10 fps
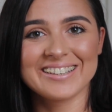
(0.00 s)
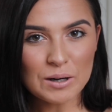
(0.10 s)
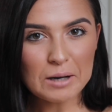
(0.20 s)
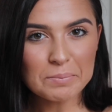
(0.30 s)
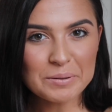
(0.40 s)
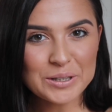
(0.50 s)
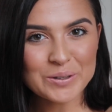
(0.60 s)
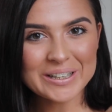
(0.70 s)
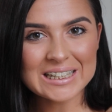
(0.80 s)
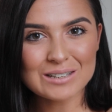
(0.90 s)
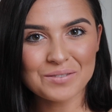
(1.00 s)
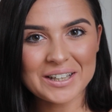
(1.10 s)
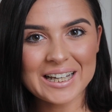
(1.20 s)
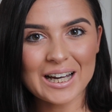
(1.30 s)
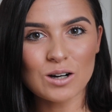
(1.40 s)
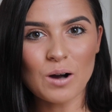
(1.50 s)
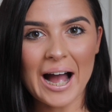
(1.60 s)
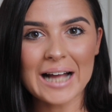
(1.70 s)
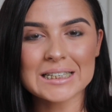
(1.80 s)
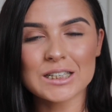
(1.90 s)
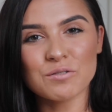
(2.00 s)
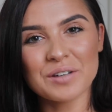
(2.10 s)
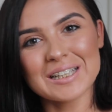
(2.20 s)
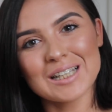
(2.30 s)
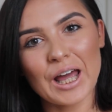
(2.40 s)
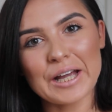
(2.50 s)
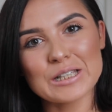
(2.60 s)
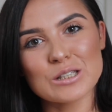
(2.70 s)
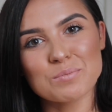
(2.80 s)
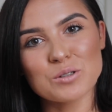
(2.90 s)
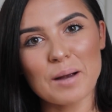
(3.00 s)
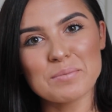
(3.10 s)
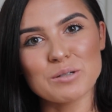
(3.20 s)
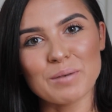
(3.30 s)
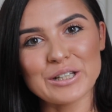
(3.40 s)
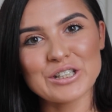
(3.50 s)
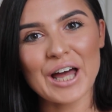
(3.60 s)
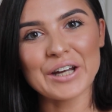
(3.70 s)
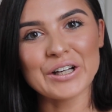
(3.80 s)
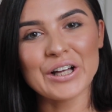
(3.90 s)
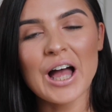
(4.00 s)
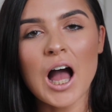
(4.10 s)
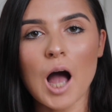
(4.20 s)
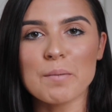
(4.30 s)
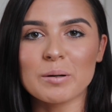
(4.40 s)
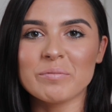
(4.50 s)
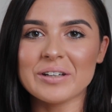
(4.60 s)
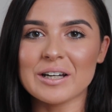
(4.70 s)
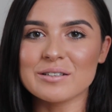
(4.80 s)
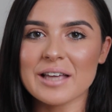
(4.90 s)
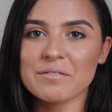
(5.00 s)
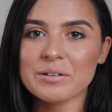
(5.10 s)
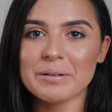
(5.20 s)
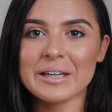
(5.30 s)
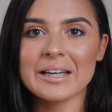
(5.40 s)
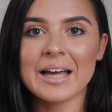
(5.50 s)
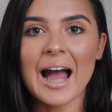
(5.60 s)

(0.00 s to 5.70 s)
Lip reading: So I hope you enjoyed this video, and don't forget to like and subscribe to my channel. I put up videos every week,